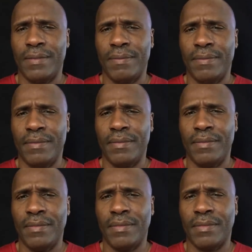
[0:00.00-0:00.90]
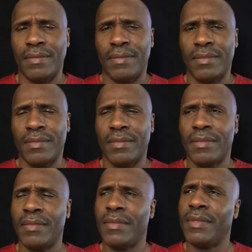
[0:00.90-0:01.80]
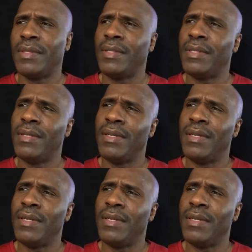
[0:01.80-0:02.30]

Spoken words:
(no one is talking)